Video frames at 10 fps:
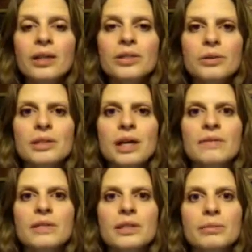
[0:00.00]
So it's kind
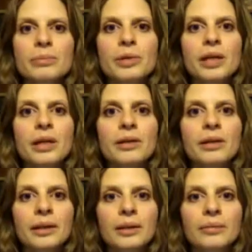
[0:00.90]
of disappointing
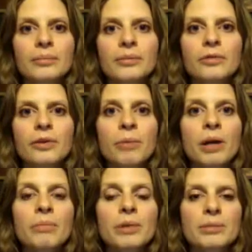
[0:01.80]
from
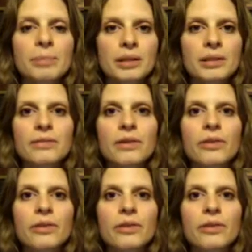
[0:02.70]
our perspective,